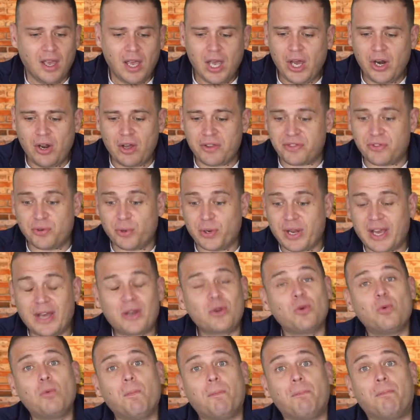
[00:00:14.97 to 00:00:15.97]
And I thought that
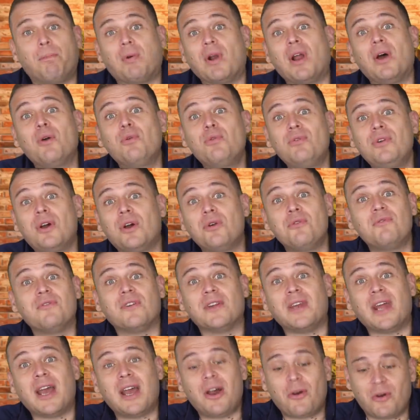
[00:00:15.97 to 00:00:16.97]
had all blown
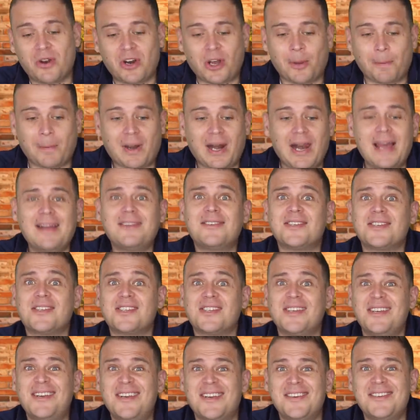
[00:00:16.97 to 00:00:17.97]
over now, and I'm glad to
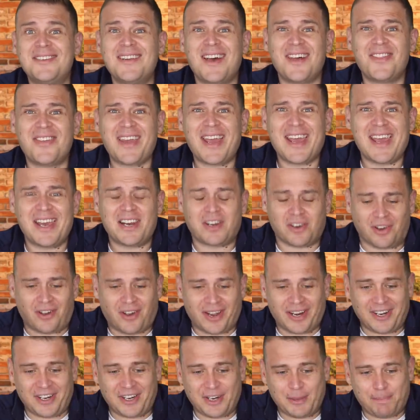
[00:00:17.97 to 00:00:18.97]
see another
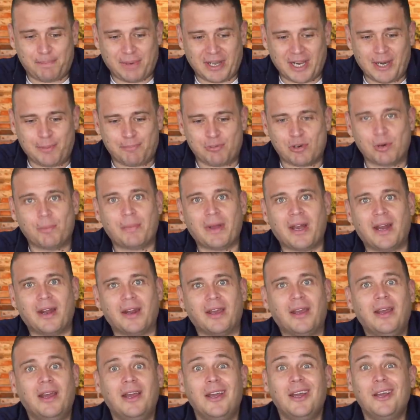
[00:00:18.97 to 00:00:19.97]
headline in the paper about
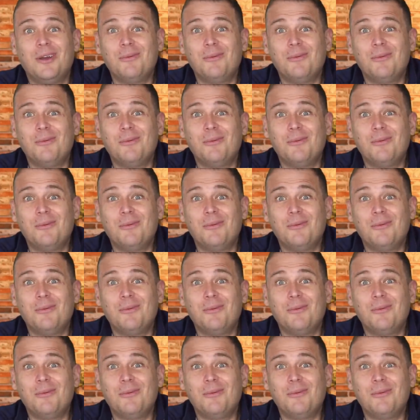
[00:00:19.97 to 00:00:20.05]
it.